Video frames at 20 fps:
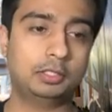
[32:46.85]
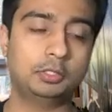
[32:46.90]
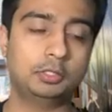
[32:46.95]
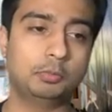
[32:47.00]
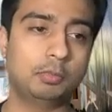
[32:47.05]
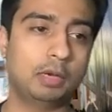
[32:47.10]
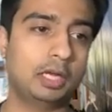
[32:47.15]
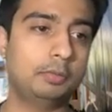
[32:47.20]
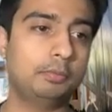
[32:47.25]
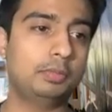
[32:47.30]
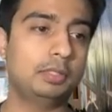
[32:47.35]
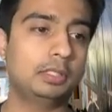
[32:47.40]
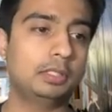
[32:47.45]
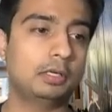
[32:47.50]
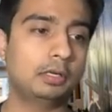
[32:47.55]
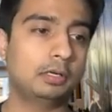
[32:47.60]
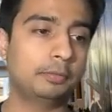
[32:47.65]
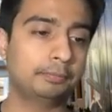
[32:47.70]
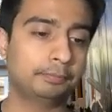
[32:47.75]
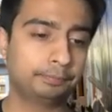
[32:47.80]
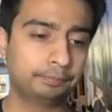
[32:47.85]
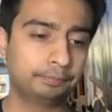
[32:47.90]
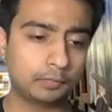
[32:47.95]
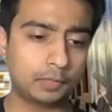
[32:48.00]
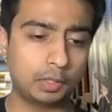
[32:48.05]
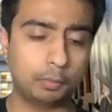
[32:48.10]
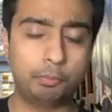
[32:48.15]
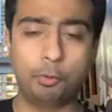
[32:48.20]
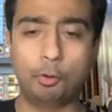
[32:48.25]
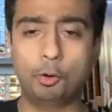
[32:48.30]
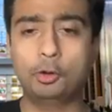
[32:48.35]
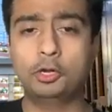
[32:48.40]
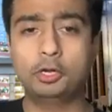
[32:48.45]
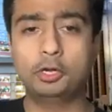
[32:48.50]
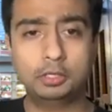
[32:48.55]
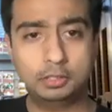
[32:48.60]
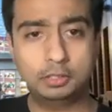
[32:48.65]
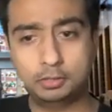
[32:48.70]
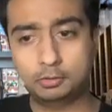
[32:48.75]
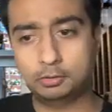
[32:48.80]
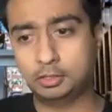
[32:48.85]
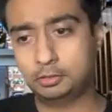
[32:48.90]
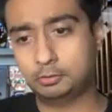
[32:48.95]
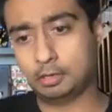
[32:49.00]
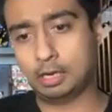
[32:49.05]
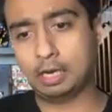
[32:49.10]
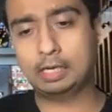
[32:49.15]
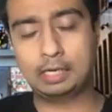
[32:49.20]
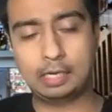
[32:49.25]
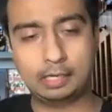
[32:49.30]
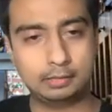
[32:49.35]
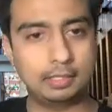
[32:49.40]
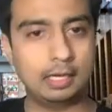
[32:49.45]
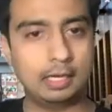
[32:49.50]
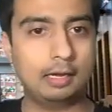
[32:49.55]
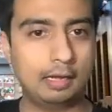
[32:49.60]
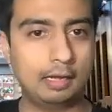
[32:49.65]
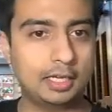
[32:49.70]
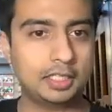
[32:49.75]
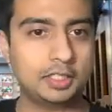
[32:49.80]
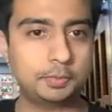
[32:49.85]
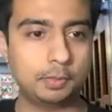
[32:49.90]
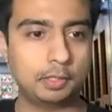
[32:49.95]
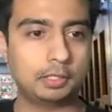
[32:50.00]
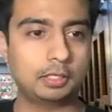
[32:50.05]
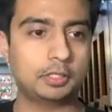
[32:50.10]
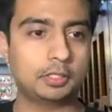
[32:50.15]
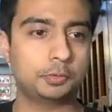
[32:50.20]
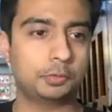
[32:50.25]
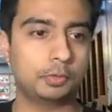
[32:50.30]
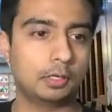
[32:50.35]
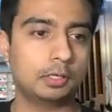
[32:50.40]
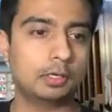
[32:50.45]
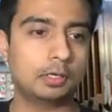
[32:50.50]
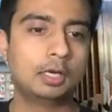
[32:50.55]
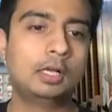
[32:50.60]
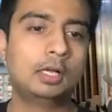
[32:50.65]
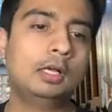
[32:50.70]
You might be a poet, you need to highlight that aspect as well.